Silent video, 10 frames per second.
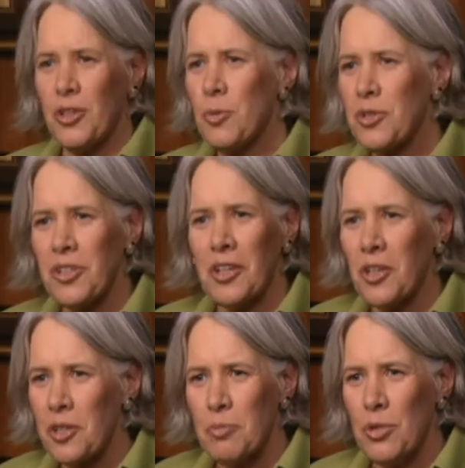almost
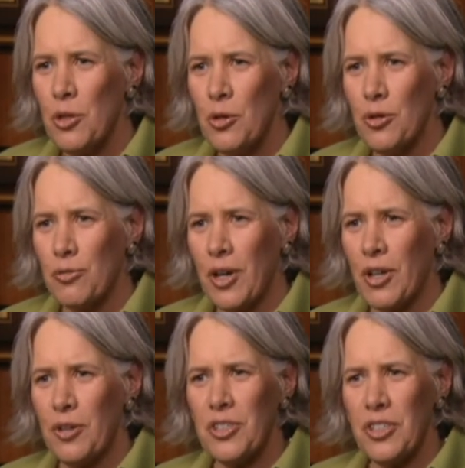like a computer
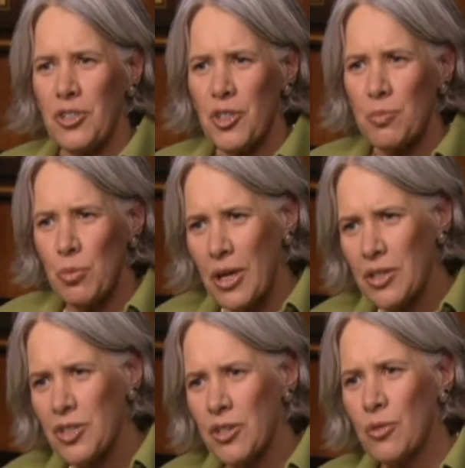virus. It
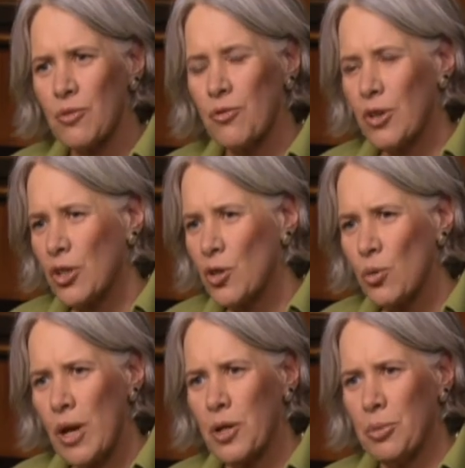spreads
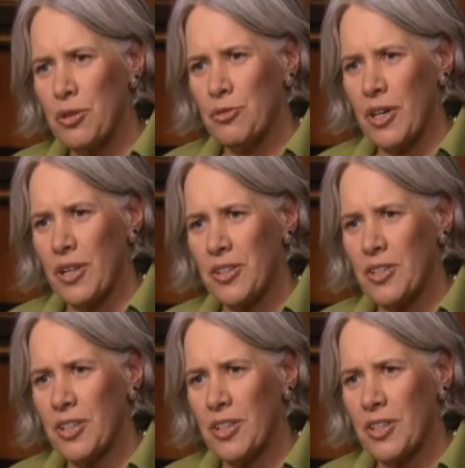incredibly fast.